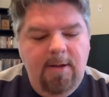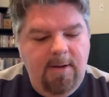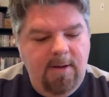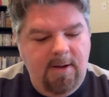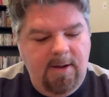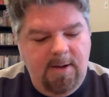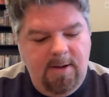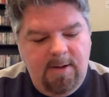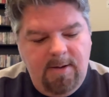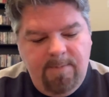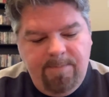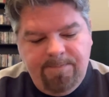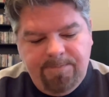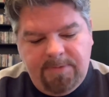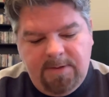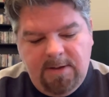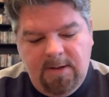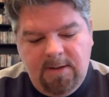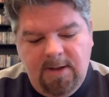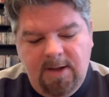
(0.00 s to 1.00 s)
A
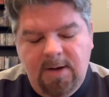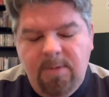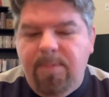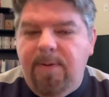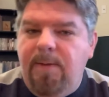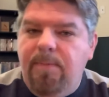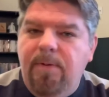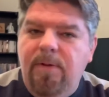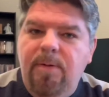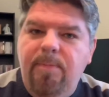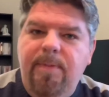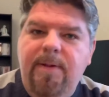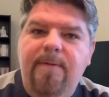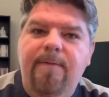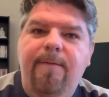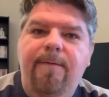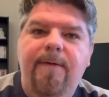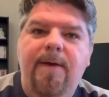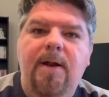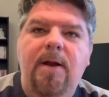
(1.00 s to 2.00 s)
lot of people have been
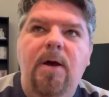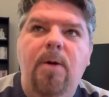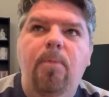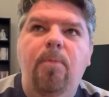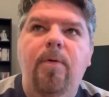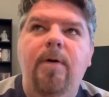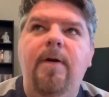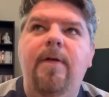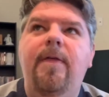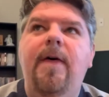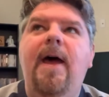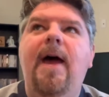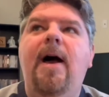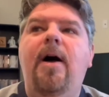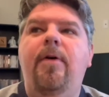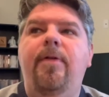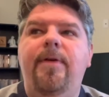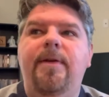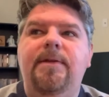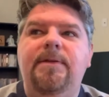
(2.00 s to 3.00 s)
fed up with
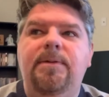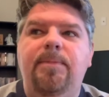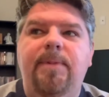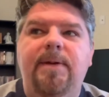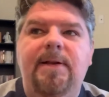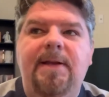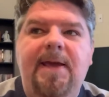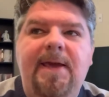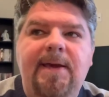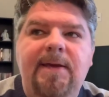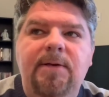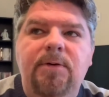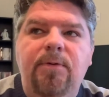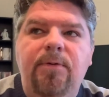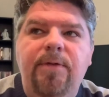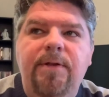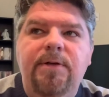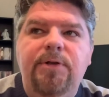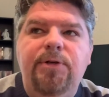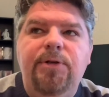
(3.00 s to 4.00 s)
how things have been
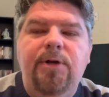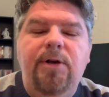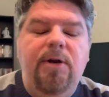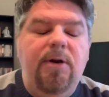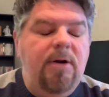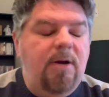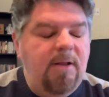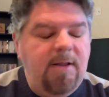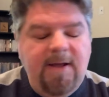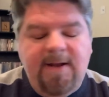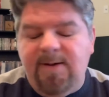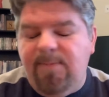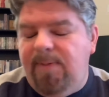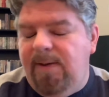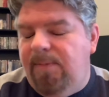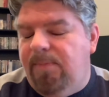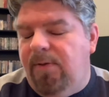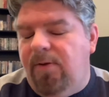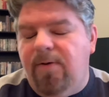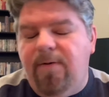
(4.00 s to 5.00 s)
handled this year. A lot of
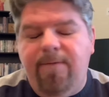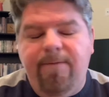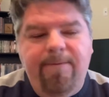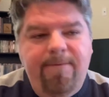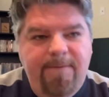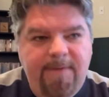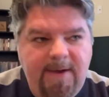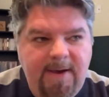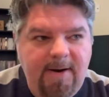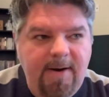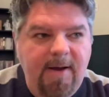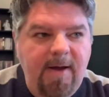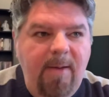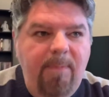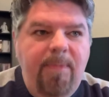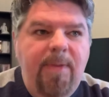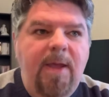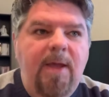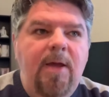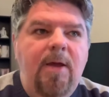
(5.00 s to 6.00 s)
people are fed
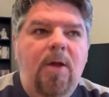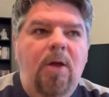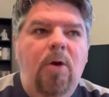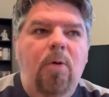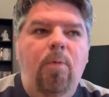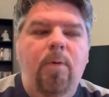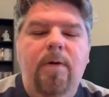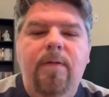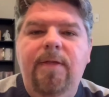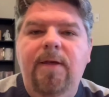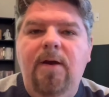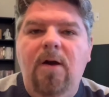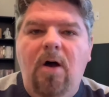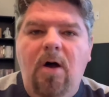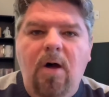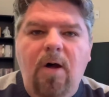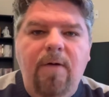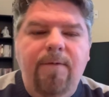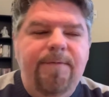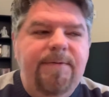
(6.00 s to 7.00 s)
up with the
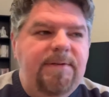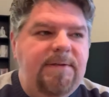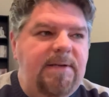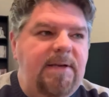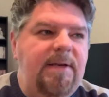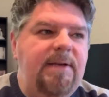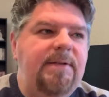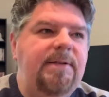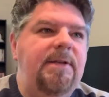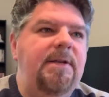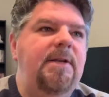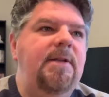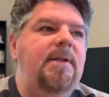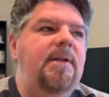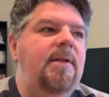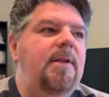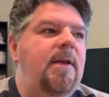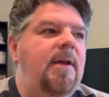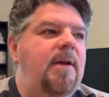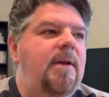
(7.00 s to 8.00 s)

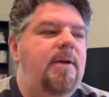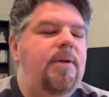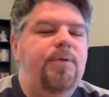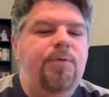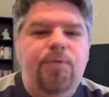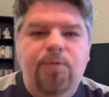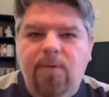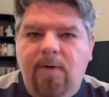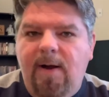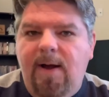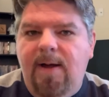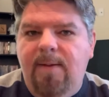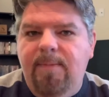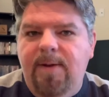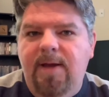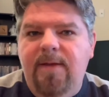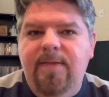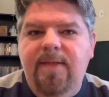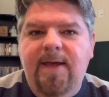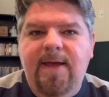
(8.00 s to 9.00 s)
off-season
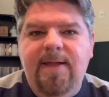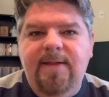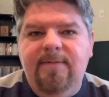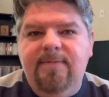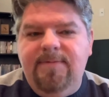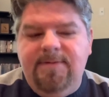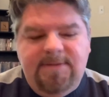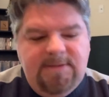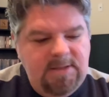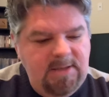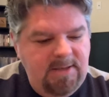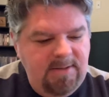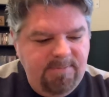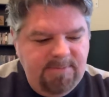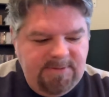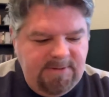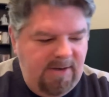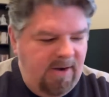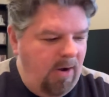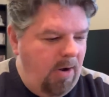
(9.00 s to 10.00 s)
drama that
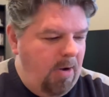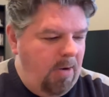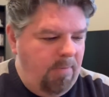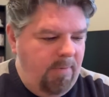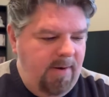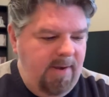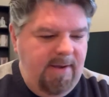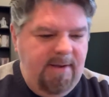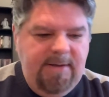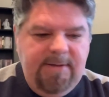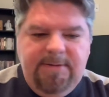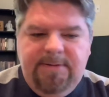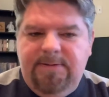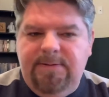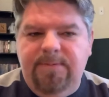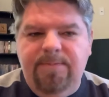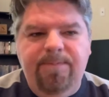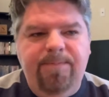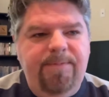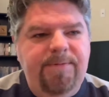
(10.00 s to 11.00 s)
seems to
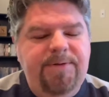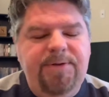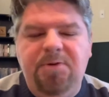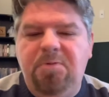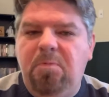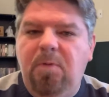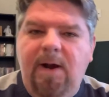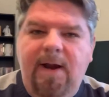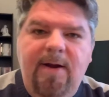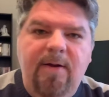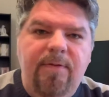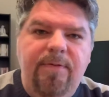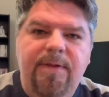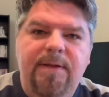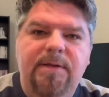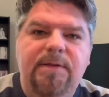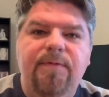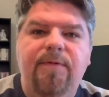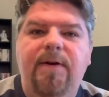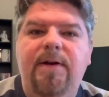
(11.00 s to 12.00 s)
always surround
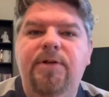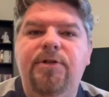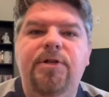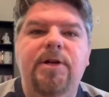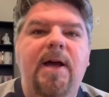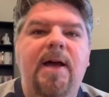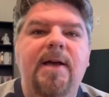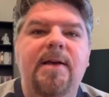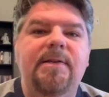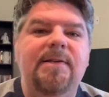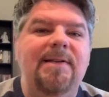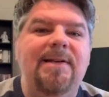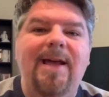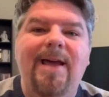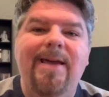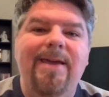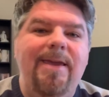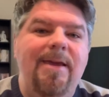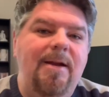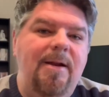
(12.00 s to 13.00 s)
this franchise. And
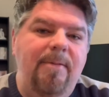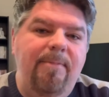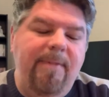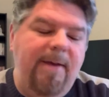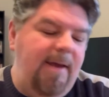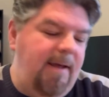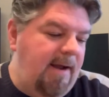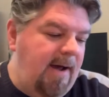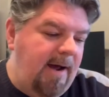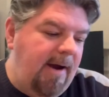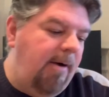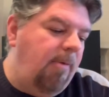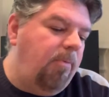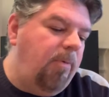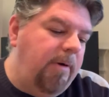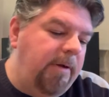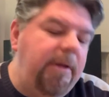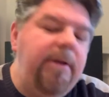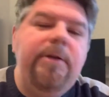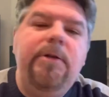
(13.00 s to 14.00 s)
I get it, man. I
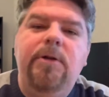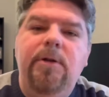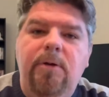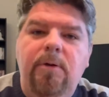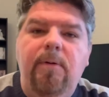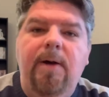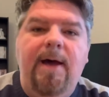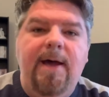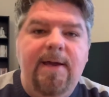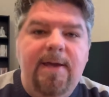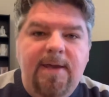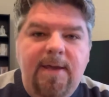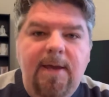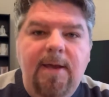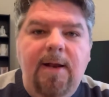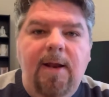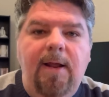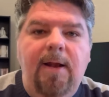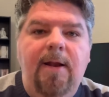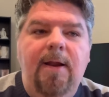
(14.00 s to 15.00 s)
really do. I
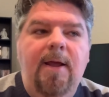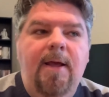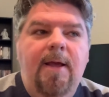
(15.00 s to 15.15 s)
get it.